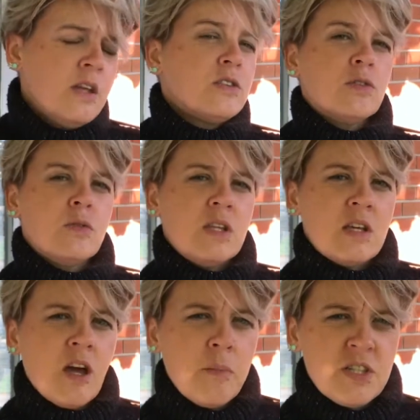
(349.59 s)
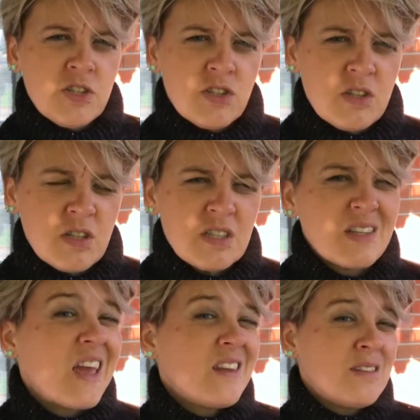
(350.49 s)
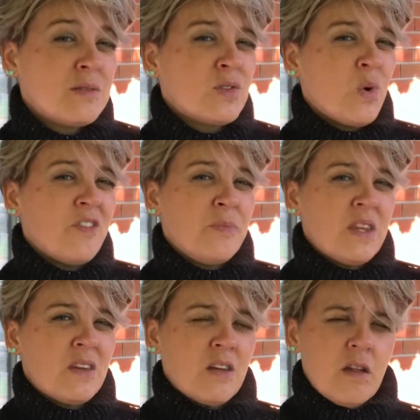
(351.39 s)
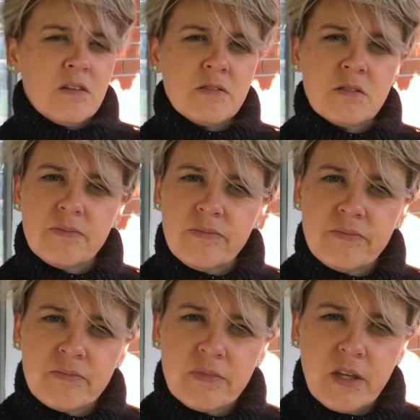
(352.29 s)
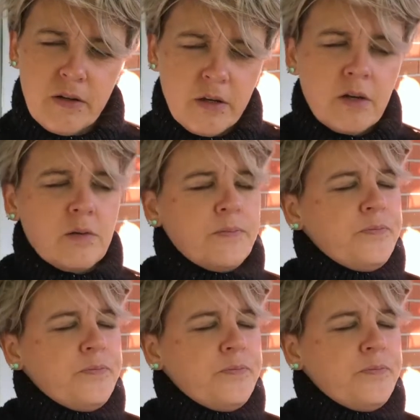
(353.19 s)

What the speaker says: to the competition to get his $12 million. There you go.